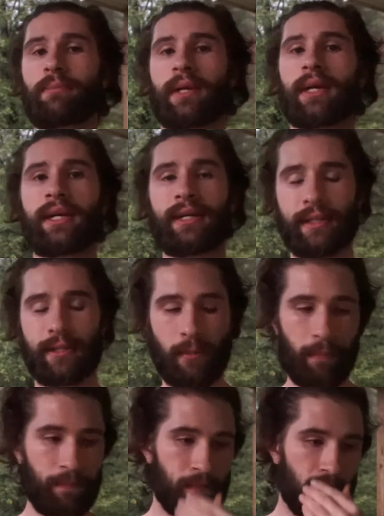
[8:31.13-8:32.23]
because
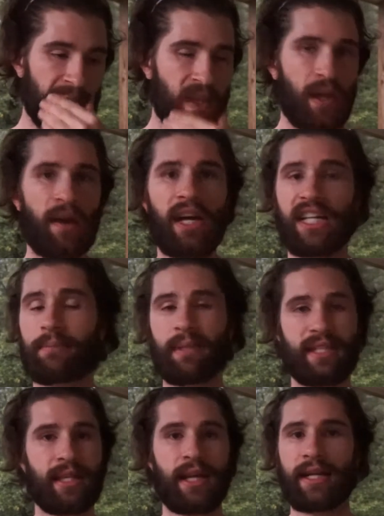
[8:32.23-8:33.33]
it's been
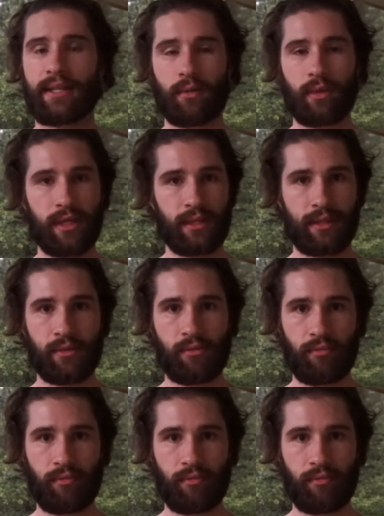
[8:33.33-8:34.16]
studies on this.